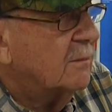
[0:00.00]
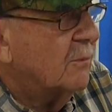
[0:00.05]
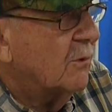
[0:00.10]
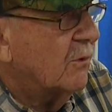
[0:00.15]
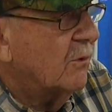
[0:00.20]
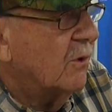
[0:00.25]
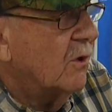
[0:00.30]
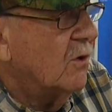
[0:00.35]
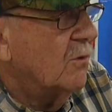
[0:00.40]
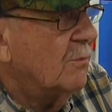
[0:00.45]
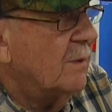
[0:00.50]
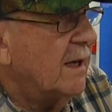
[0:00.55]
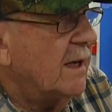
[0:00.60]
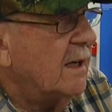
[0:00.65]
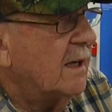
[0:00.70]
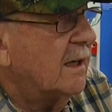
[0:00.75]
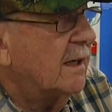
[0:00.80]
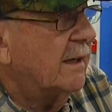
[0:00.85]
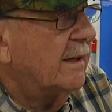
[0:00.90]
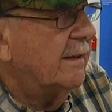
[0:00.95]

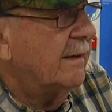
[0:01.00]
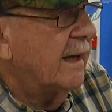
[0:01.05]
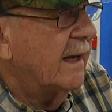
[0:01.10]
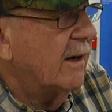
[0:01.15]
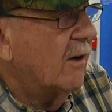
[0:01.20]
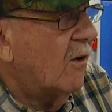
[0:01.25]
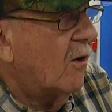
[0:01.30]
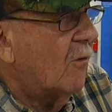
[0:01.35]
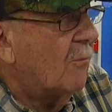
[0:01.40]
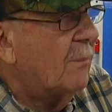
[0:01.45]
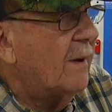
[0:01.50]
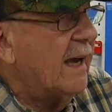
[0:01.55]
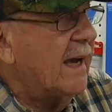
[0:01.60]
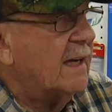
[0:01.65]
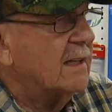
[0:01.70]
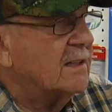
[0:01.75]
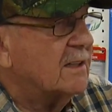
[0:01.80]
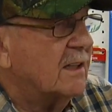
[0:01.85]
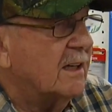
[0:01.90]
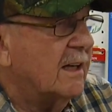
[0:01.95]
Berube, and they all
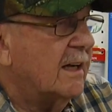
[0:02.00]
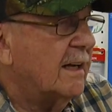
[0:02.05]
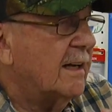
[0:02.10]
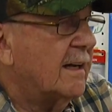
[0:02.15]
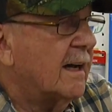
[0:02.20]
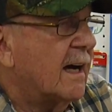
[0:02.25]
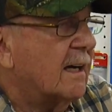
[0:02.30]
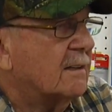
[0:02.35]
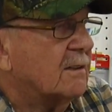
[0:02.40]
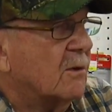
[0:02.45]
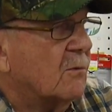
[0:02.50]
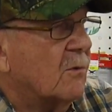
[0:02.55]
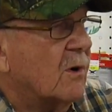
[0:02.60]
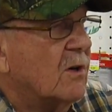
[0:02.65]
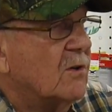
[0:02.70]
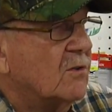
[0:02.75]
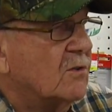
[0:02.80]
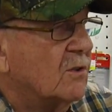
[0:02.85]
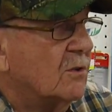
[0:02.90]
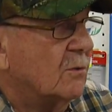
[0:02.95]
passed. And then Dr.
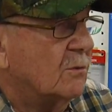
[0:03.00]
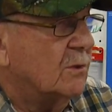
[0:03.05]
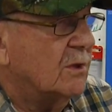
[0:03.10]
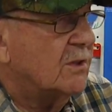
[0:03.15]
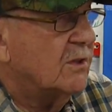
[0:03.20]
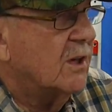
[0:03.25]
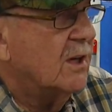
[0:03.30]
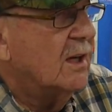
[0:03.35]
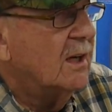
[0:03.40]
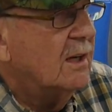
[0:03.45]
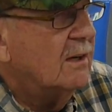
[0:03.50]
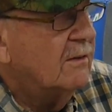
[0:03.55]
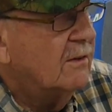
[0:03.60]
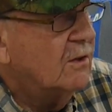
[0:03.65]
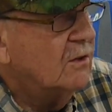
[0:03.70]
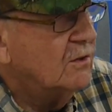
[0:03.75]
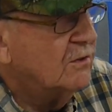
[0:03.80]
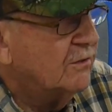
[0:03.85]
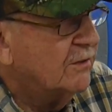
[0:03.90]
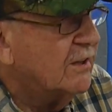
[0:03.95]
Roach, whose
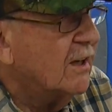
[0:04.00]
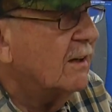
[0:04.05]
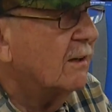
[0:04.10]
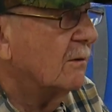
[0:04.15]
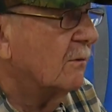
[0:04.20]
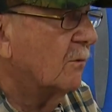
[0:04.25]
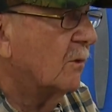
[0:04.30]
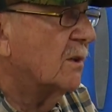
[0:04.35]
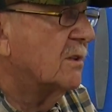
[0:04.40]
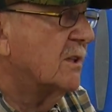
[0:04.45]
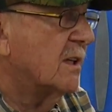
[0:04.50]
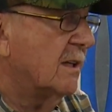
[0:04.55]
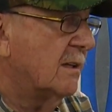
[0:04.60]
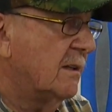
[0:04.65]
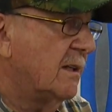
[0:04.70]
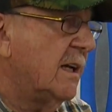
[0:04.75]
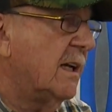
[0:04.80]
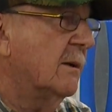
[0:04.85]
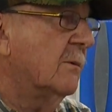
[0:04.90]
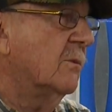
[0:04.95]
father was
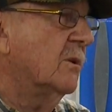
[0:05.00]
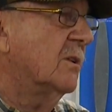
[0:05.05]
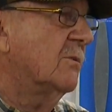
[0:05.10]
in here